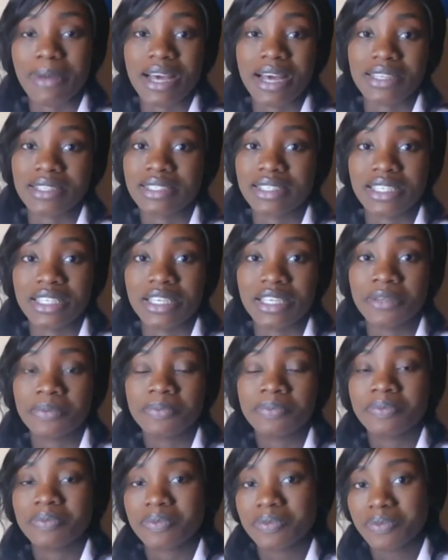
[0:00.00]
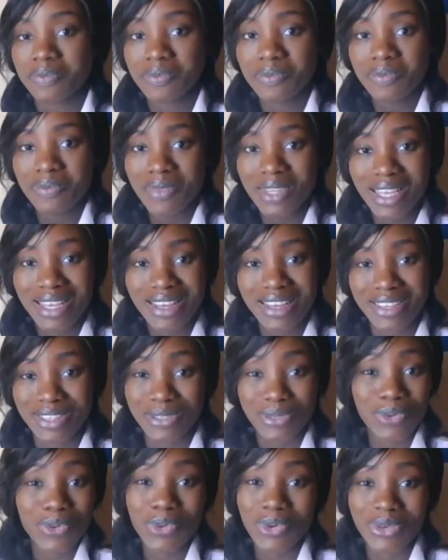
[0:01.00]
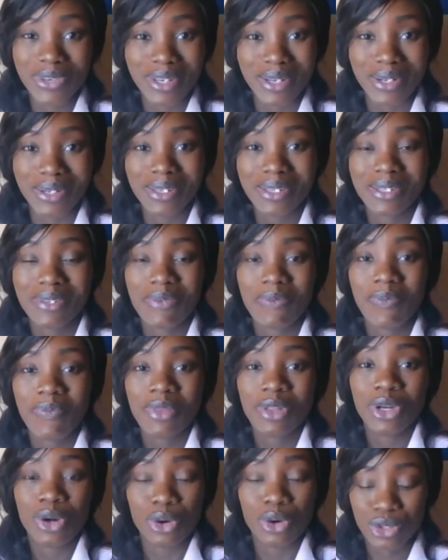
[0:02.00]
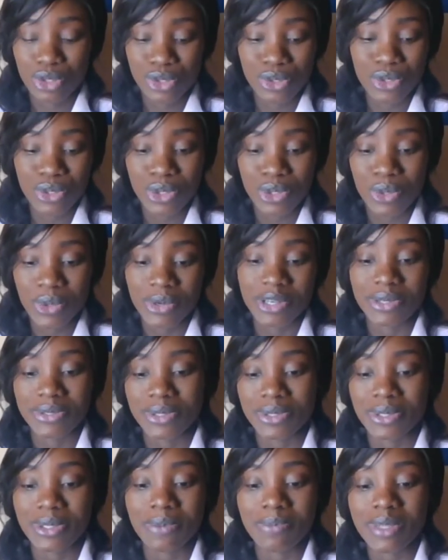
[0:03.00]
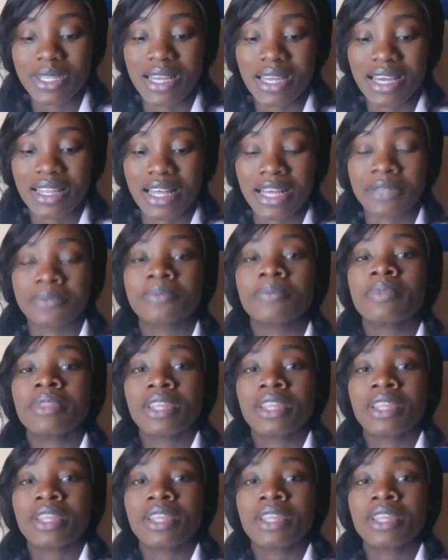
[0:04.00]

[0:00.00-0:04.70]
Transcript: I see a squirrel or two squirrels or something like that.